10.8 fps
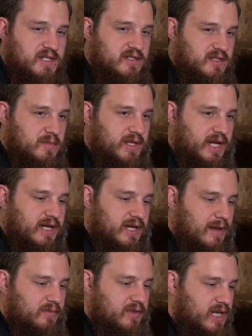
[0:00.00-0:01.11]
to simulate an
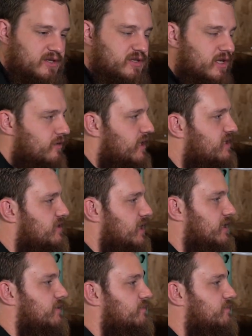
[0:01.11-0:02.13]
application on a race truck.